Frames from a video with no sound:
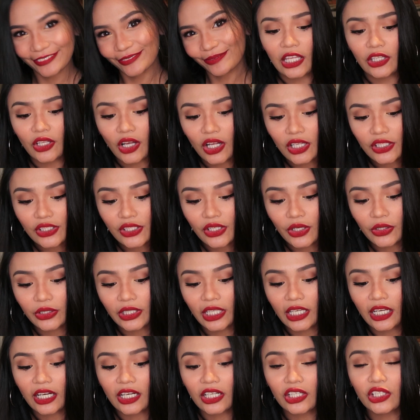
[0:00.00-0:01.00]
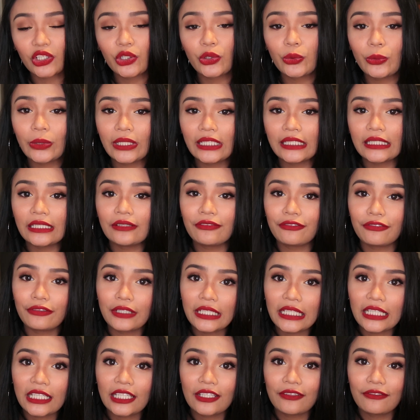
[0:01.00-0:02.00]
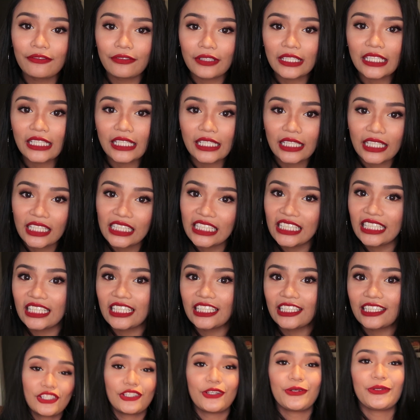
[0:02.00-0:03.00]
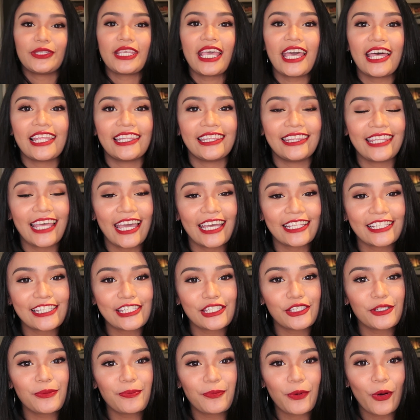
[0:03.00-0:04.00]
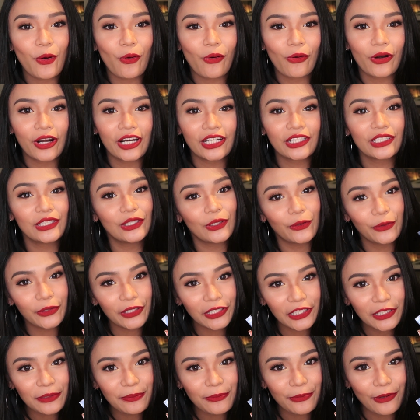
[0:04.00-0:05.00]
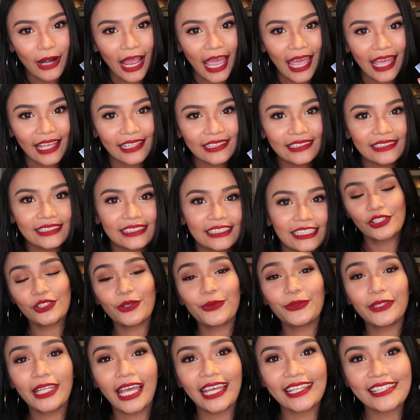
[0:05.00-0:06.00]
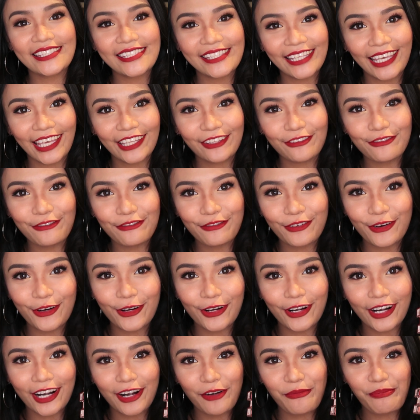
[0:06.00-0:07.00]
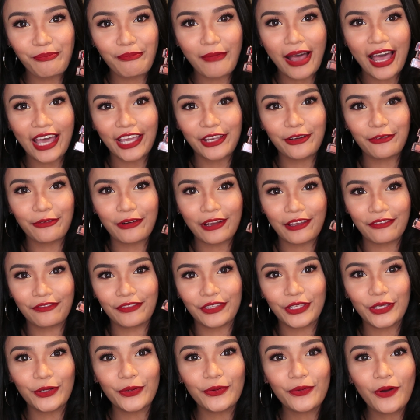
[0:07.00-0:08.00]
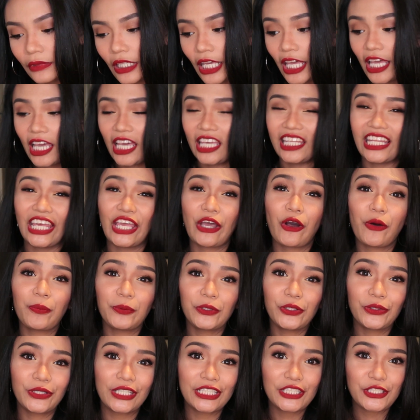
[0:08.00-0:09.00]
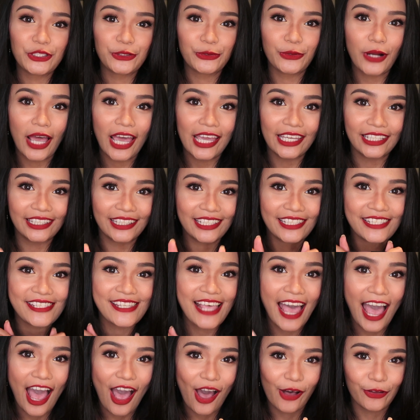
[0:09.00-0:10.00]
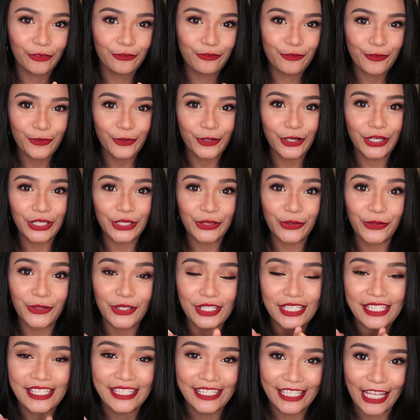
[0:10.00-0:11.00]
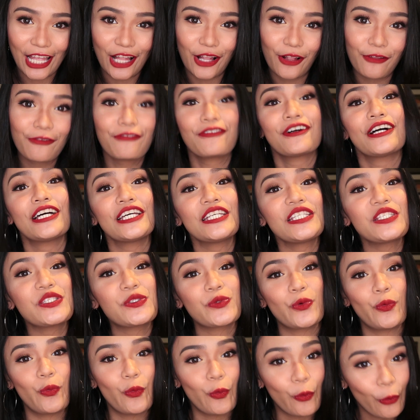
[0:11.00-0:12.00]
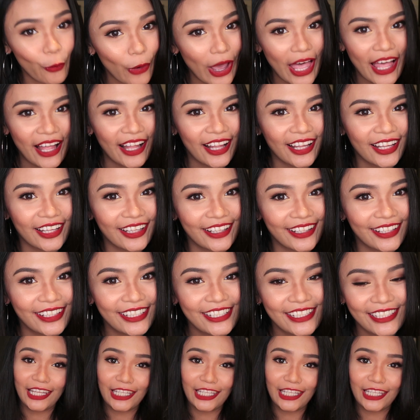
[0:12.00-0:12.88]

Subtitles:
And also, they are cruelty-free, vegan. So yeah, let's support local brands. So that's it for my review. And I hope you can try this out for yourself as well.